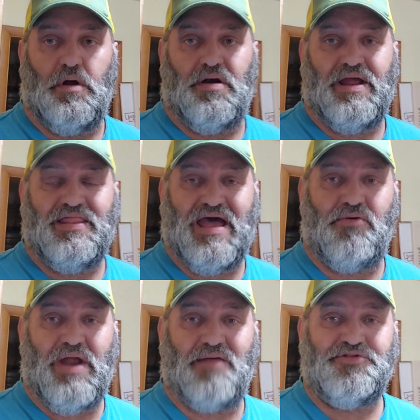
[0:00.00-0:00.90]
All right,
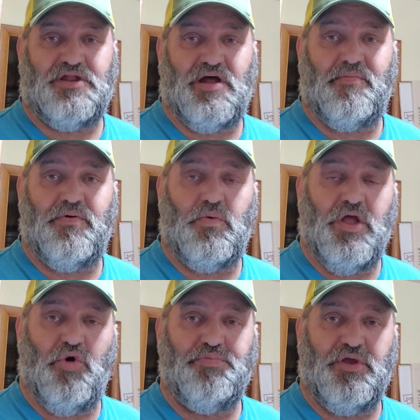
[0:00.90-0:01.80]
that wraps it up.
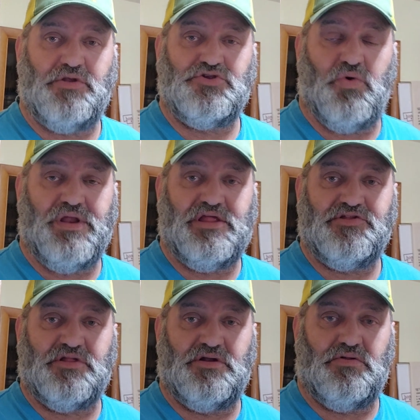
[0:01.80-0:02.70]
We hope you enjoyed
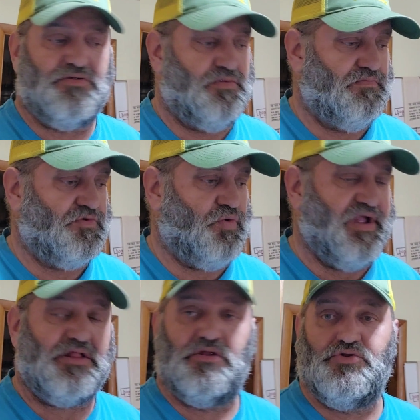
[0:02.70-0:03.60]
this little
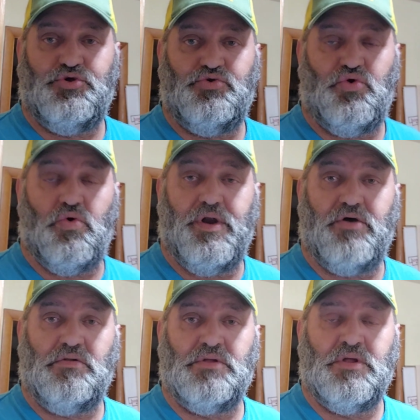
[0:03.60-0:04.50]
quick little
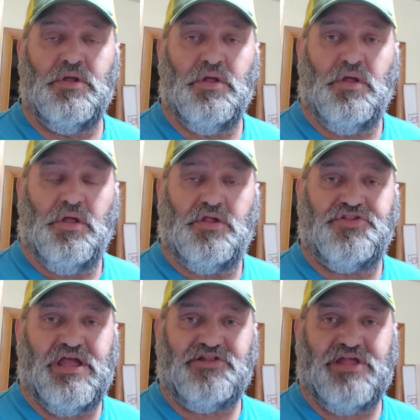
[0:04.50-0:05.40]
tutorial.
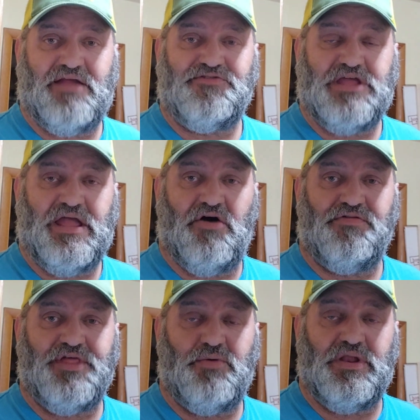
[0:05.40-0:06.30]
Stay safe, stay
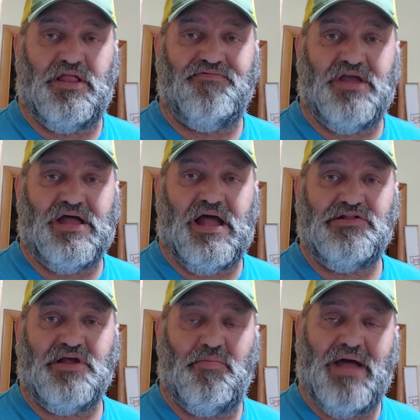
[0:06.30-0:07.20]
healthy. We love you
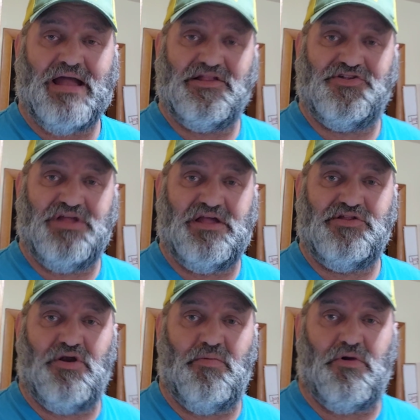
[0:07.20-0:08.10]
guys. Come back and see
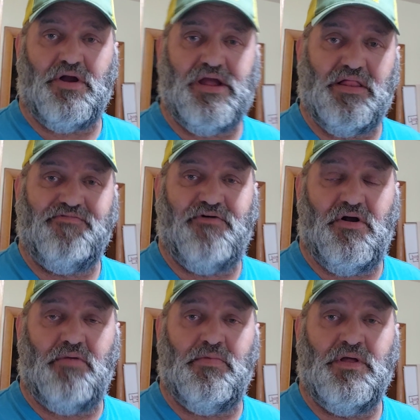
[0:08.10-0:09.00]
us here at MarKelly
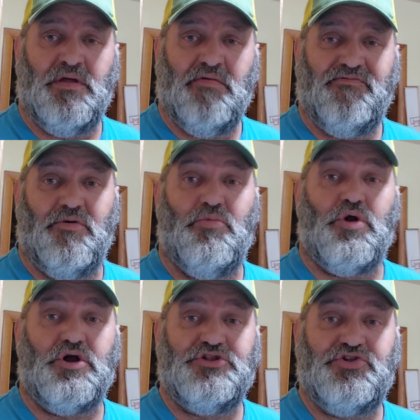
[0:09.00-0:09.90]
Farm for
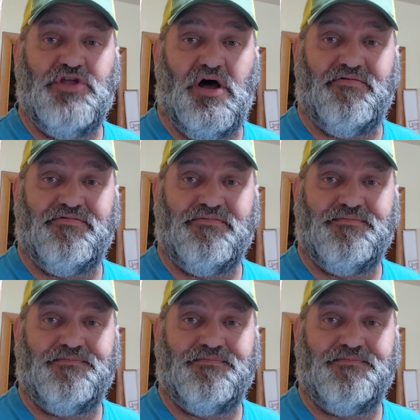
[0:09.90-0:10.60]
more good stuff.